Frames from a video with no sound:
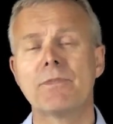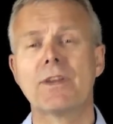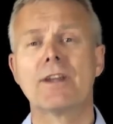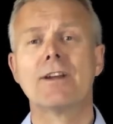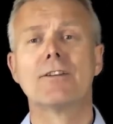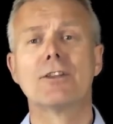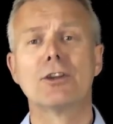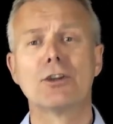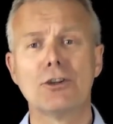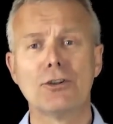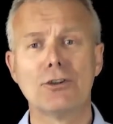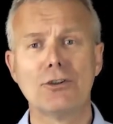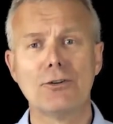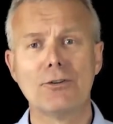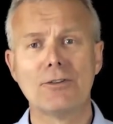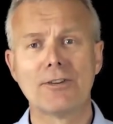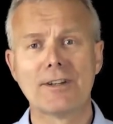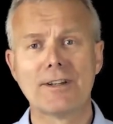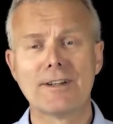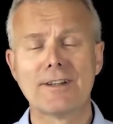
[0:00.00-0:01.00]
The good
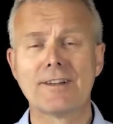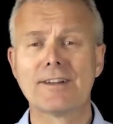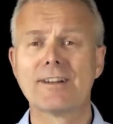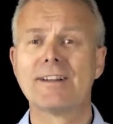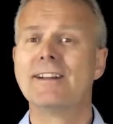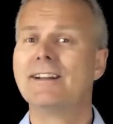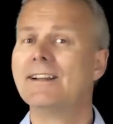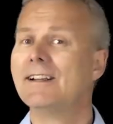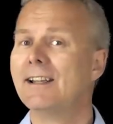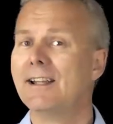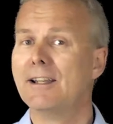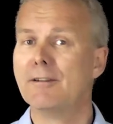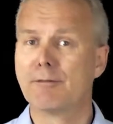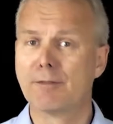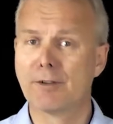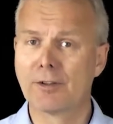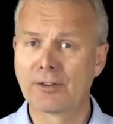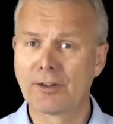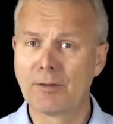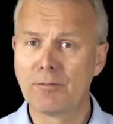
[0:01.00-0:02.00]
news is, if for
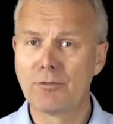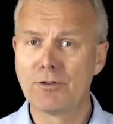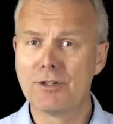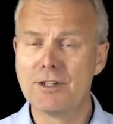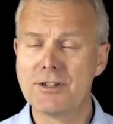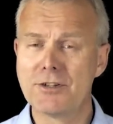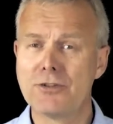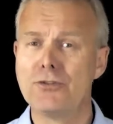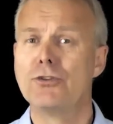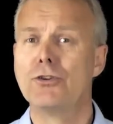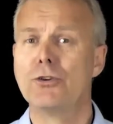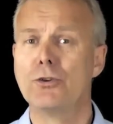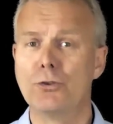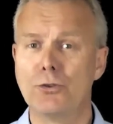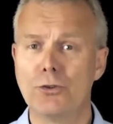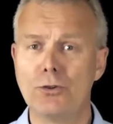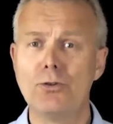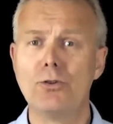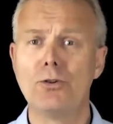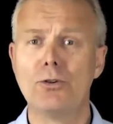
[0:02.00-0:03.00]
some reason you
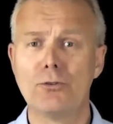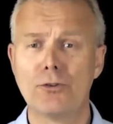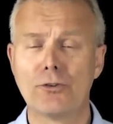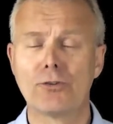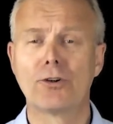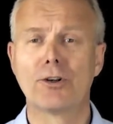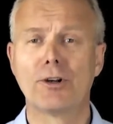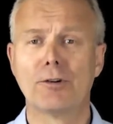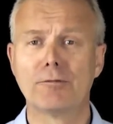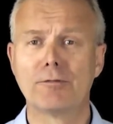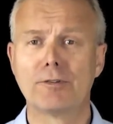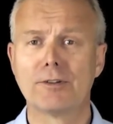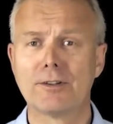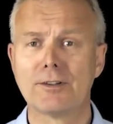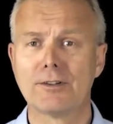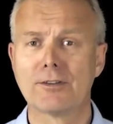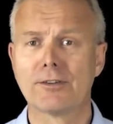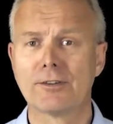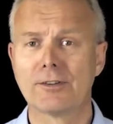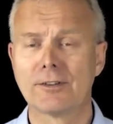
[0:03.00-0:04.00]
do lose your
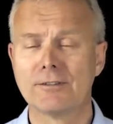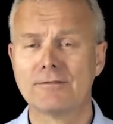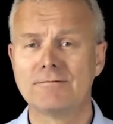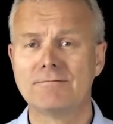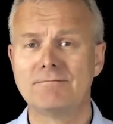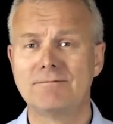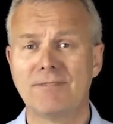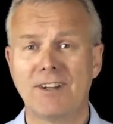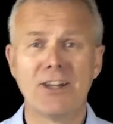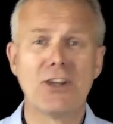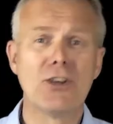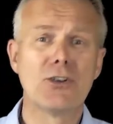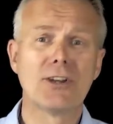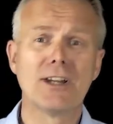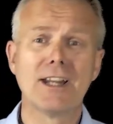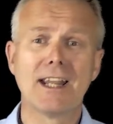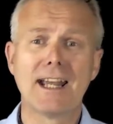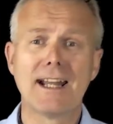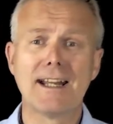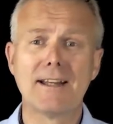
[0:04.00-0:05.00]
confidence, you can
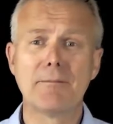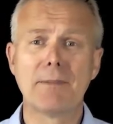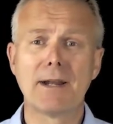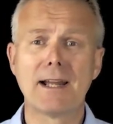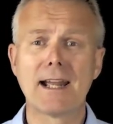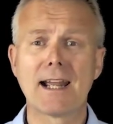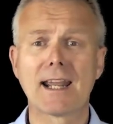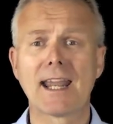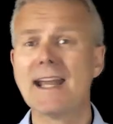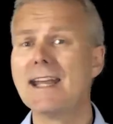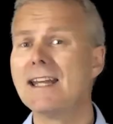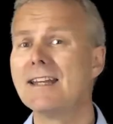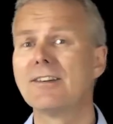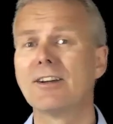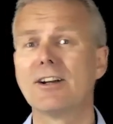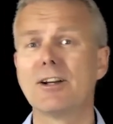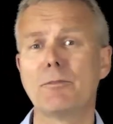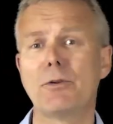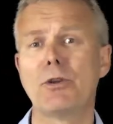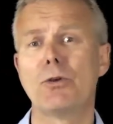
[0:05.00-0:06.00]
get it back
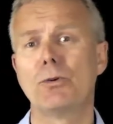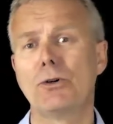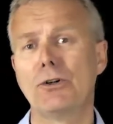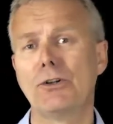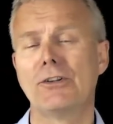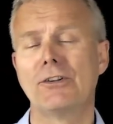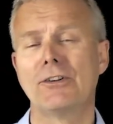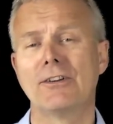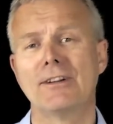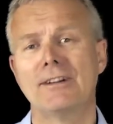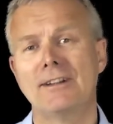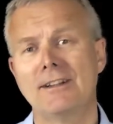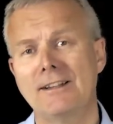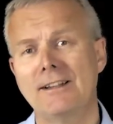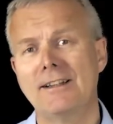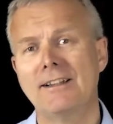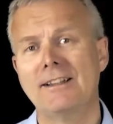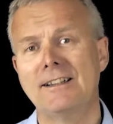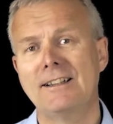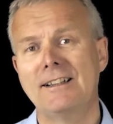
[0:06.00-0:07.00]
anytime you want.
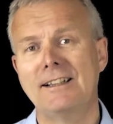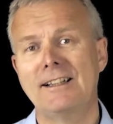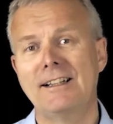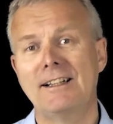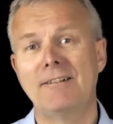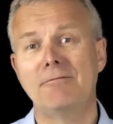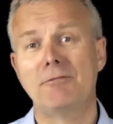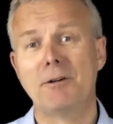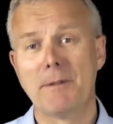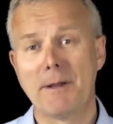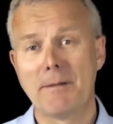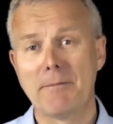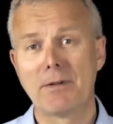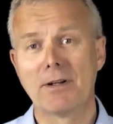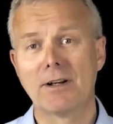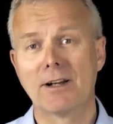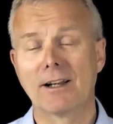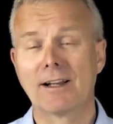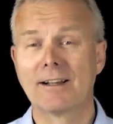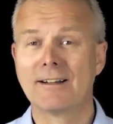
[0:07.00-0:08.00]

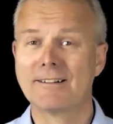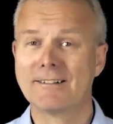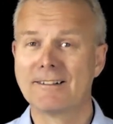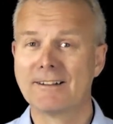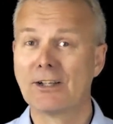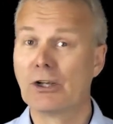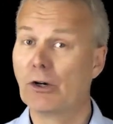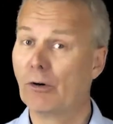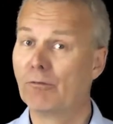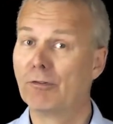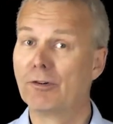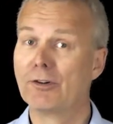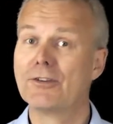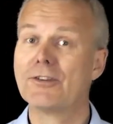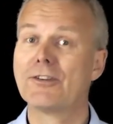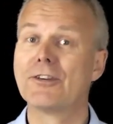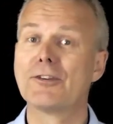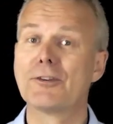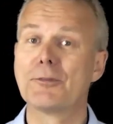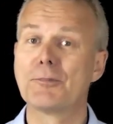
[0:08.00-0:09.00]
Remember,
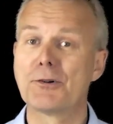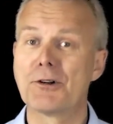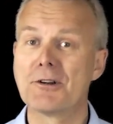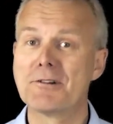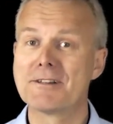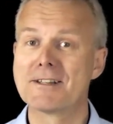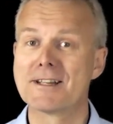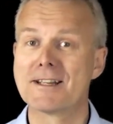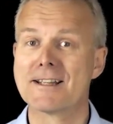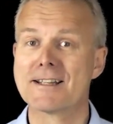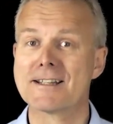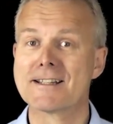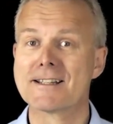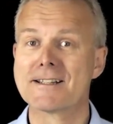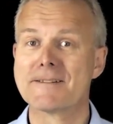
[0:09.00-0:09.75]
confidence is a process.